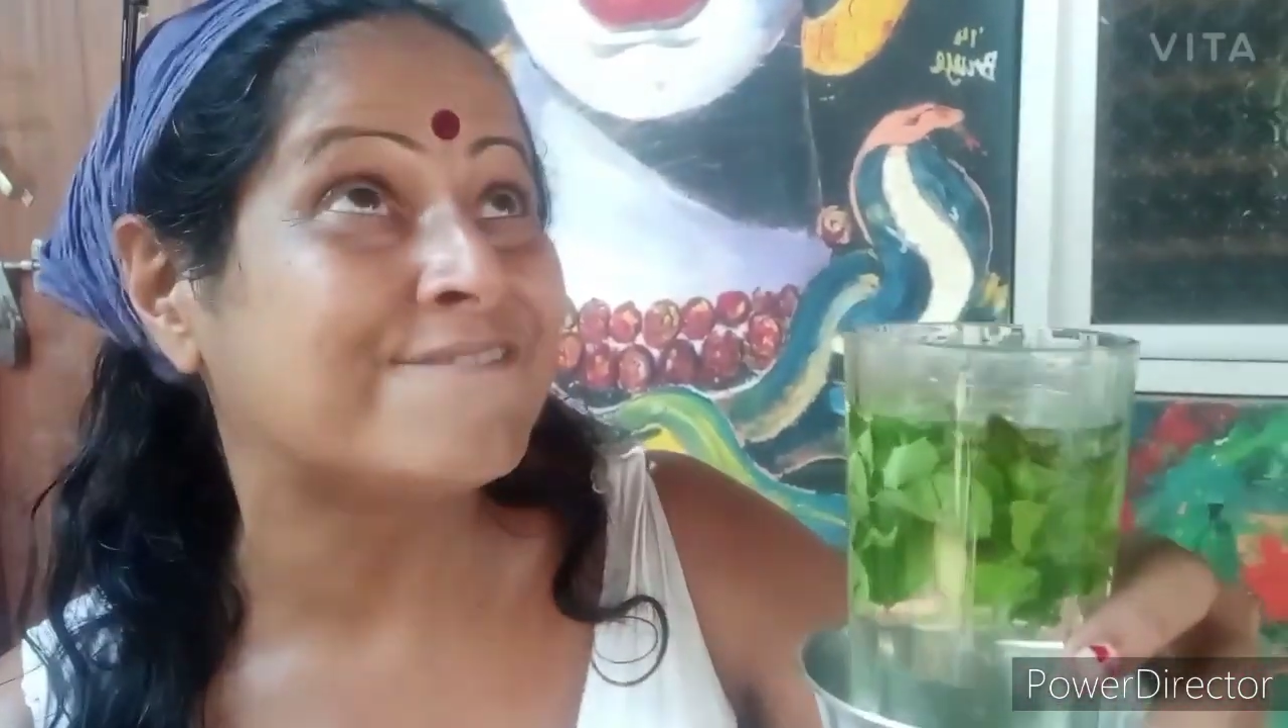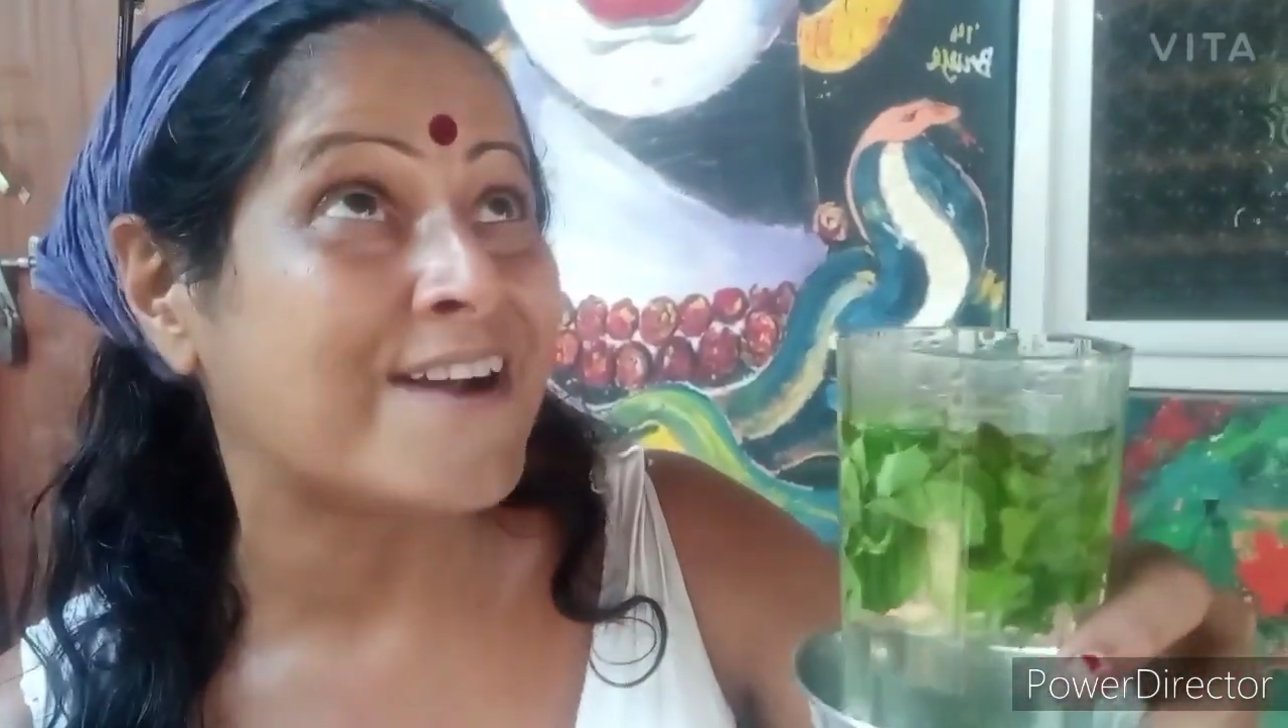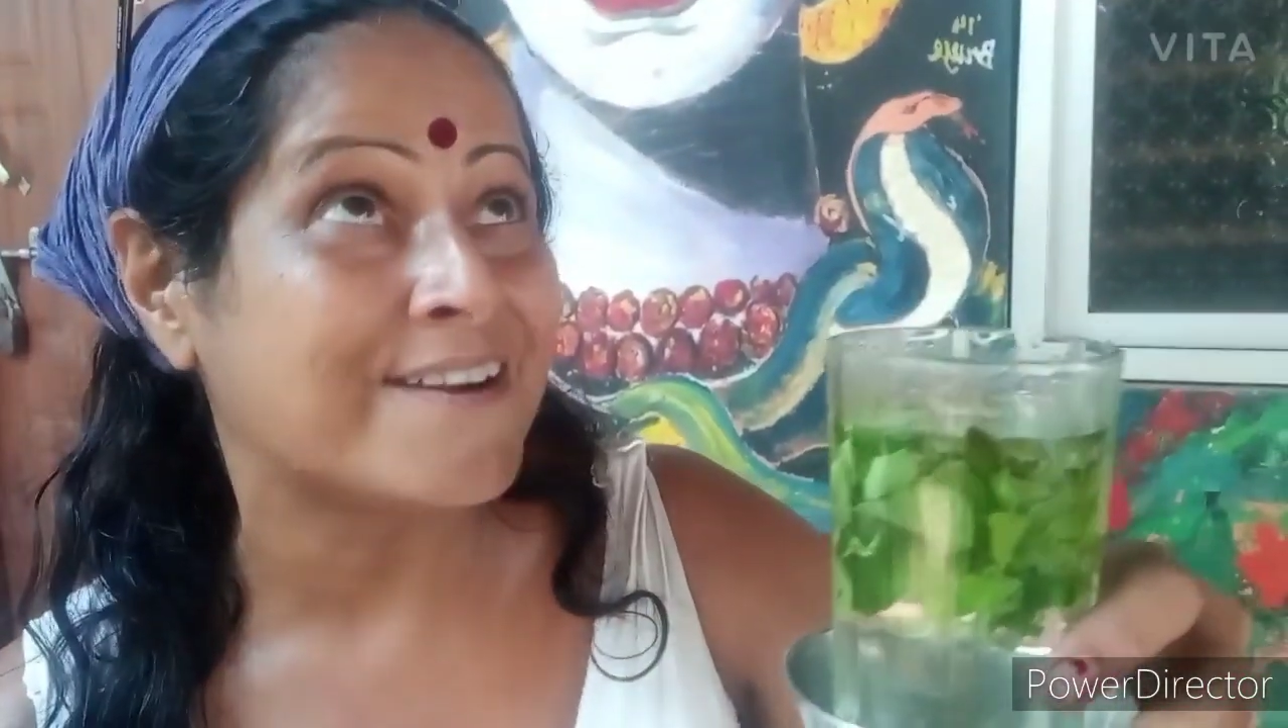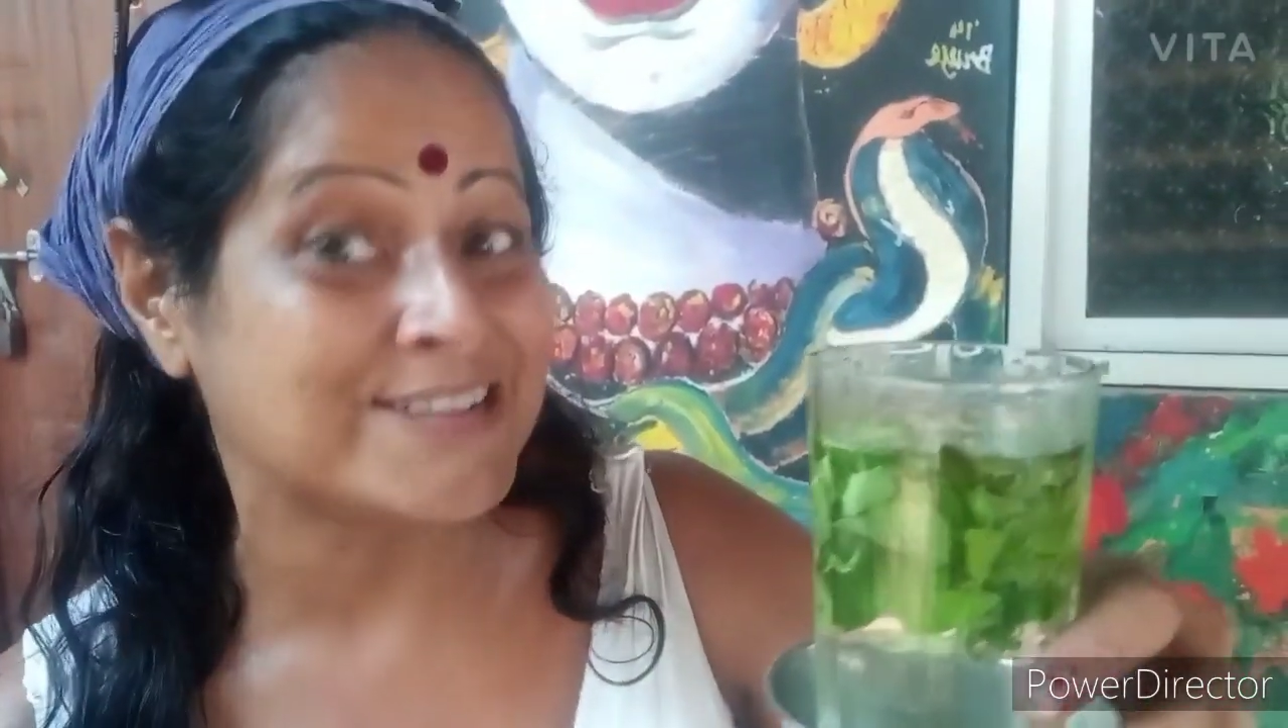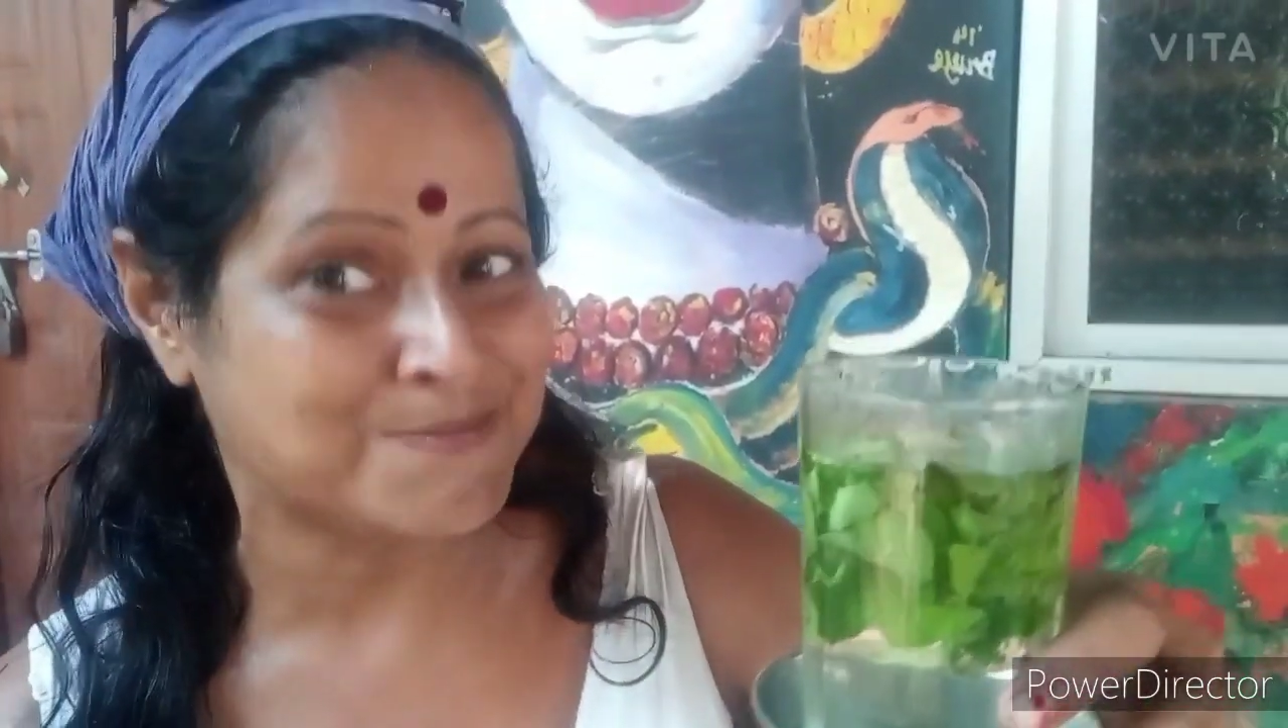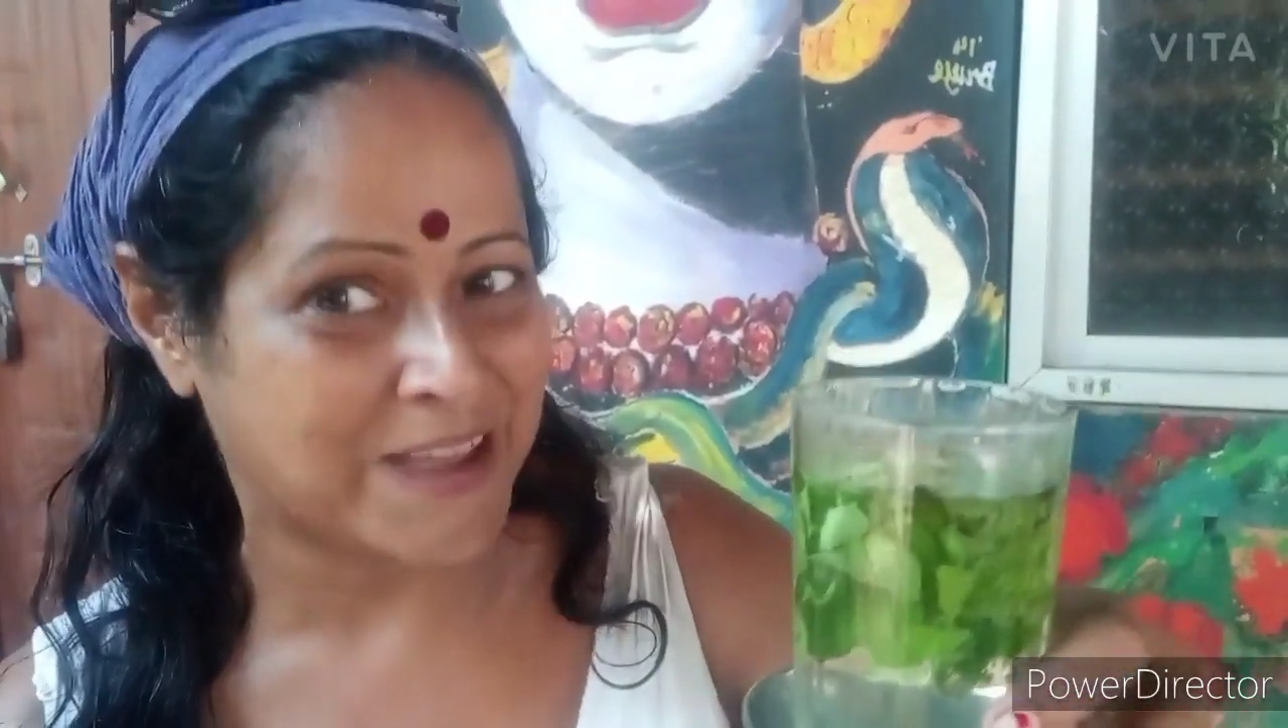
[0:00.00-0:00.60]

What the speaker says: forest